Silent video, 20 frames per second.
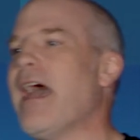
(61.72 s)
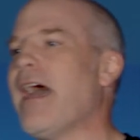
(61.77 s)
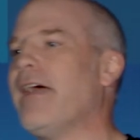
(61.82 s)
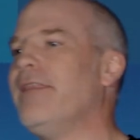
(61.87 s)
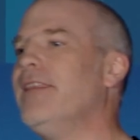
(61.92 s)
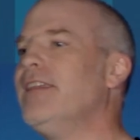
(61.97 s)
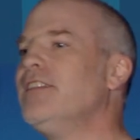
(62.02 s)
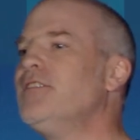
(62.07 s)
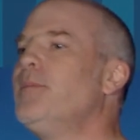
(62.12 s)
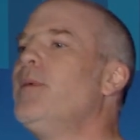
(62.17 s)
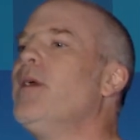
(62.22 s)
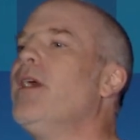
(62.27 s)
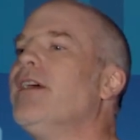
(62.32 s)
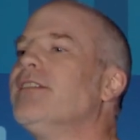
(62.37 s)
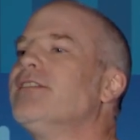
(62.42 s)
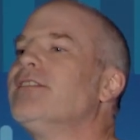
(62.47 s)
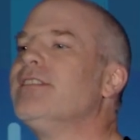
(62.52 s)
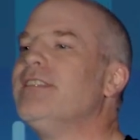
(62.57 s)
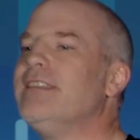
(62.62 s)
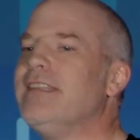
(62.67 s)
and this
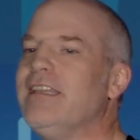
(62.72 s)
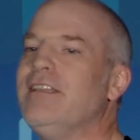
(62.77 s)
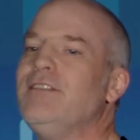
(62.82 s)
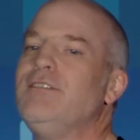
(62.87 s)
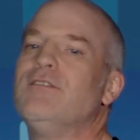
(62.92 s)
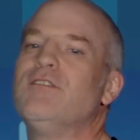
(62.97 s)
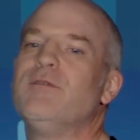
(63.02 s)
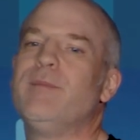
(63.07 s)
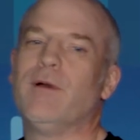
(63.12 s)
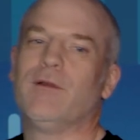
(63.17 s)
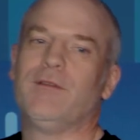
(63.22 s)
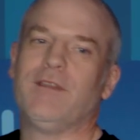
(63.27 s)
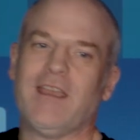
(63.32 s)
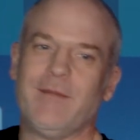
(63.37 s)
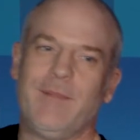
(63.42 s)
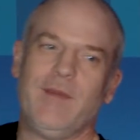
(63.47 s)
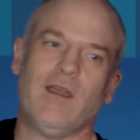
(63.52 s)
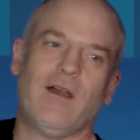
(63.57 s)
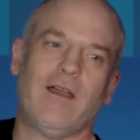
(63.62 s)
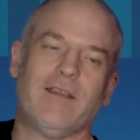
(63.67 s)
person needs you to build an
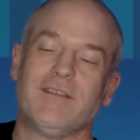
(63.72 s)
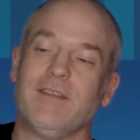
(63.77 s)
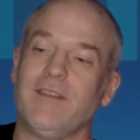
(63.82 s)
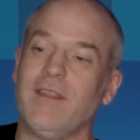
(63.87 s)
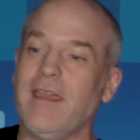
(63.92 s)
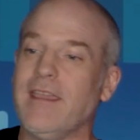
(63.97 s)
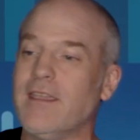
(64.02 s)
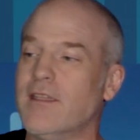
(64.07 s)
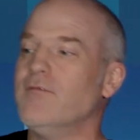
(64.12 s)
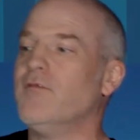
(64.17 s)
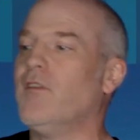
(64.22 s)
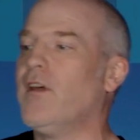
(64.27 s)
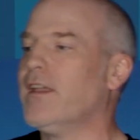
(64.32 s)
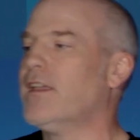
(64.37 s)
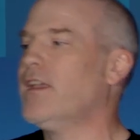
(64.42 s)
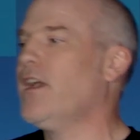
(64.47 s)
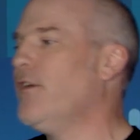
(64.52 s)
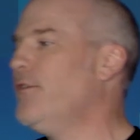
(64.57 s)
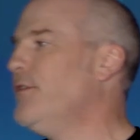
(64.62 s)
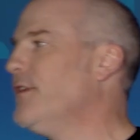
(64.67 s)
API so they can
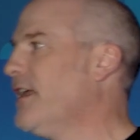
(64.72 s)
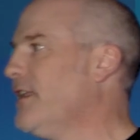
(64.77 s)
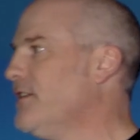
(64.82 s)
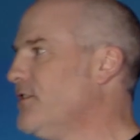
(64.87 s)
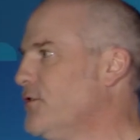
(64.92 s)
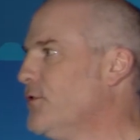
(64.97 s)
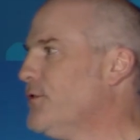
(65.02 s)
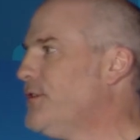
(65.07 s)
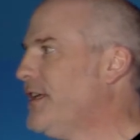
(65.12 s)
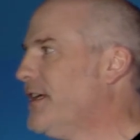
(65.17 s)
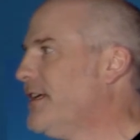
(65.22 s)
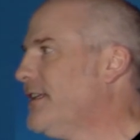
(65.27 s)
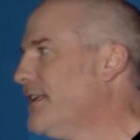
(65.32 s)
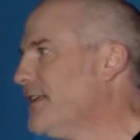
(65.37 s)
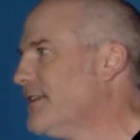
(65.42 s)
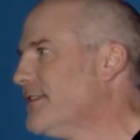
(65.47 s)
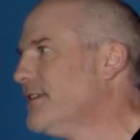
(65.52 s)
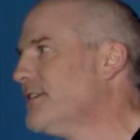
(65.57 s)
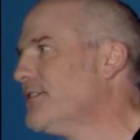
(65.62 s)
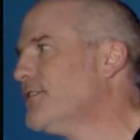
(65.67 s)
write code against your ticketing
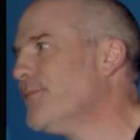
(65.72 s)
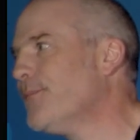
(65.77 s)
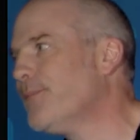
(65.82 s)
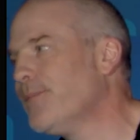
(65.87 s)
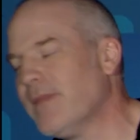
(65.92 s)
system.